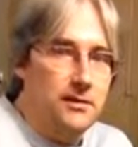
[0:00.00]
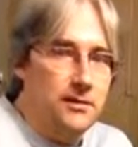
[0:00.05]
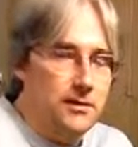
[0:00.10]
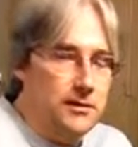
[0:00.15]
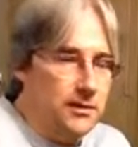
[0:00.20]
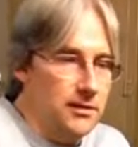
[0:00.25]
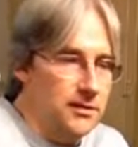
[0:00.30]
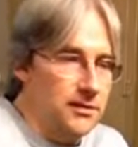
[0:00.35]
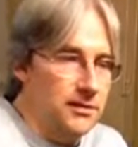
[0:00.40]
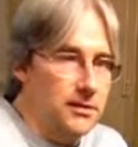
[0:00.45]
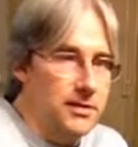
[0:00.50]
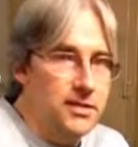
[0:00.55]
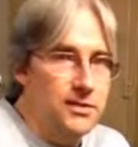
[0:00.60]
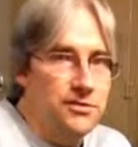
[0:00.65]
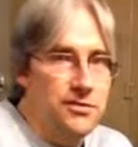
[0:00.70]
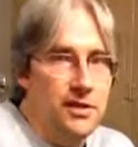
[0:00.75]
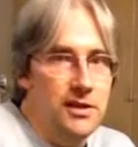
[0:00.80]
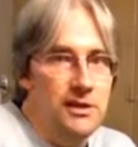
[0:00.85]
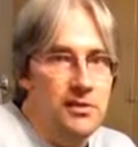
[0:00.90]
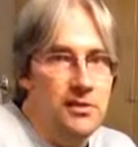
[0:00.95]
on the lead
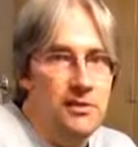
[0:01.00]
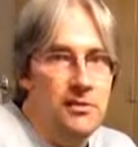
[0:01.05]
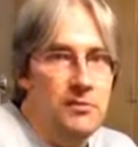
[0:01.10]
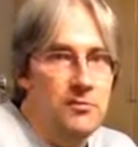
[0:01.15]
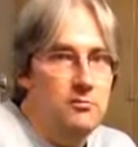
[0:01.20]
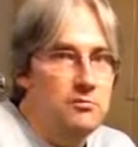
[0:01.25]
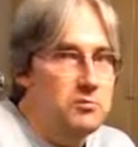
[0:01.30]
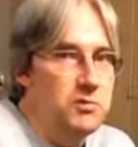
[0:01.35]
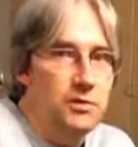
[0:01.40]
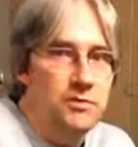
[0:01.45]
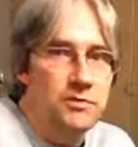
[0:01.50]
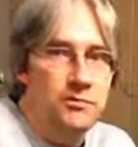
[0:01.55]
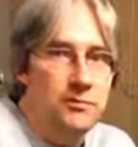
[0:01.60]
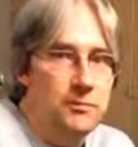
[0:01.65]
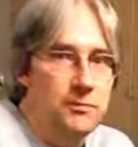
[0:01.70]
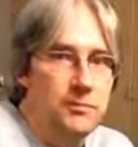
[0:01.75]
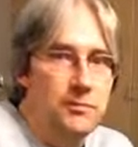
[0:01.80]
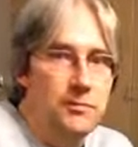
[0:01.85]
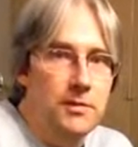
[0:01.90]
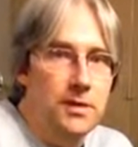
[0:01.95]
channel goes
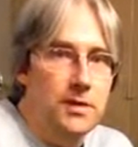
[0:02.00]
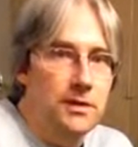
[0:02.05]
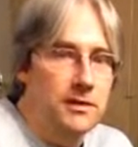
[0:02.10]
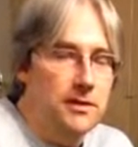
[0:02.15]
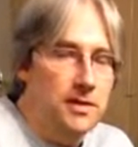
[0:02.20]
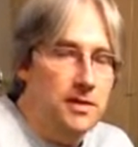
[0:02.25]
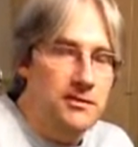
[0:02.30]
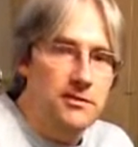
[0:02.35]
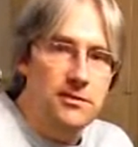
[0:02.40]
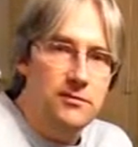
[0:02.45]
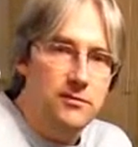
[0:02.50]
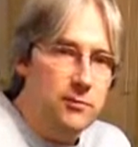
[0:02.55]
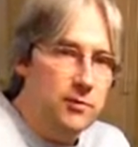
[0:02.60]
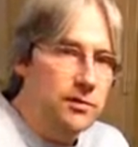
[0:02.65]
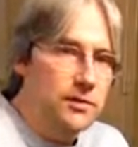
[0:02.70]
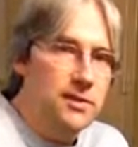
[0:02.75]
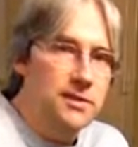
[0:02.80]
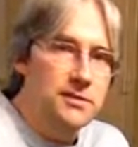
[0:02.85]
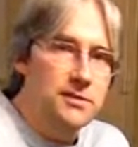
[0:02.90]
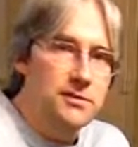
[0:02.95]
from kind of a
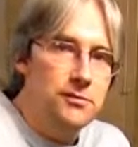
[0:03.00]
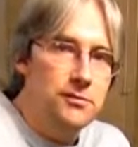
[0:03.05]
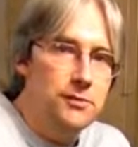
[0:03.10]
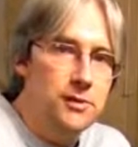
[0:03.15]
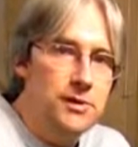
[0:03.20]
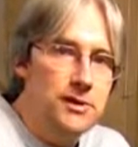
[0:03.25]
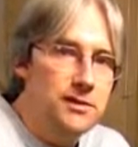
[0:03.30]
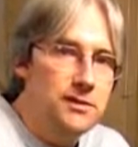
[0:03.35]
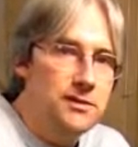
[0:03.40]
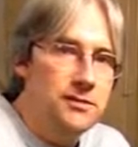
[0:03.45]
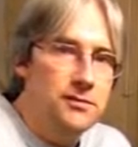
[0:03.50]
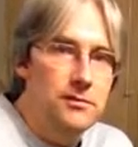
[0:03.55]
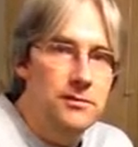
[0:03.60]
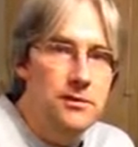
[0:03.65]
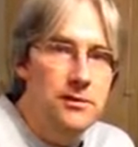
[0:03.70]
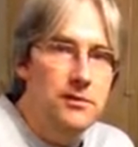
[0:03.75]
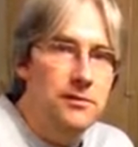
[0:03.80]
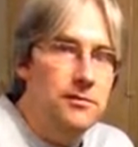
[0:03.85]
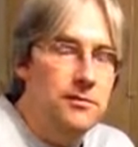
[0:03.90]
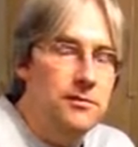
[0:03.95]
real nice tweed to
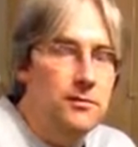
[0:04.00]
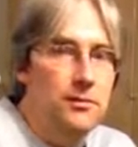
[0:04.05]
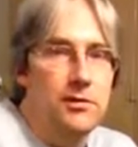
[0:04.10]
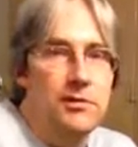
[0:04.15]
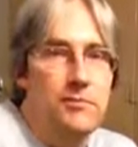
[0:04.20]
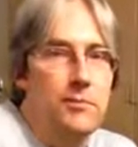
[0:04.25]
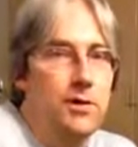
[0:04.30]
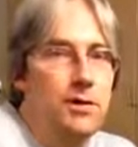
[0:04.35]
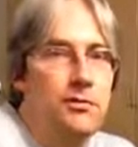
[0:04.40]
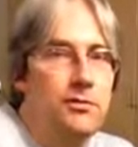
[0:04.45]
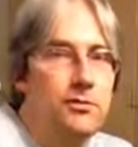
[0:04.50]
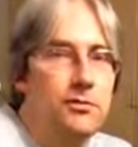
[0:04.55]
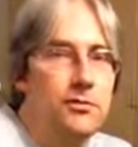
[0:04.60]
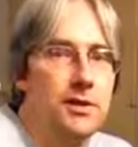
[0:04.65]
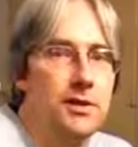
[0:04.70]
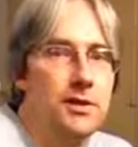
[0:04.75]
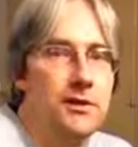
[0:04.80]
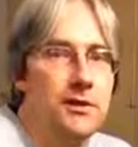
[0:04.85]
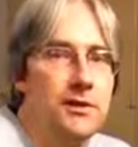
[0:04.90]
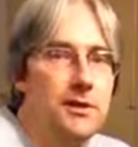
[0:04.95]
an early Marshall
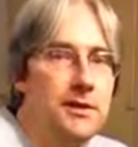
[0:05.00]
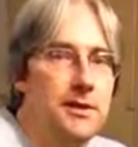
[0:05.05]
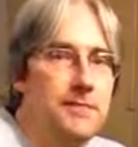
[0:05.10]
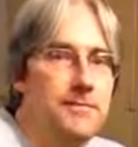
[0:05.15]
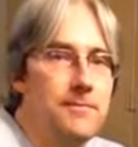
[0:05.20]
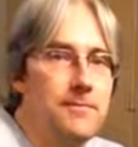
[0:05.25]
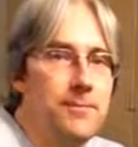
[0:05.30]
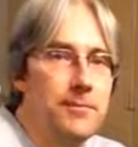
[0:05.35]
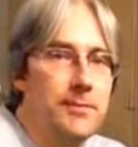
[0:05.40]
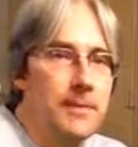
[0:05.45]
kind of thing,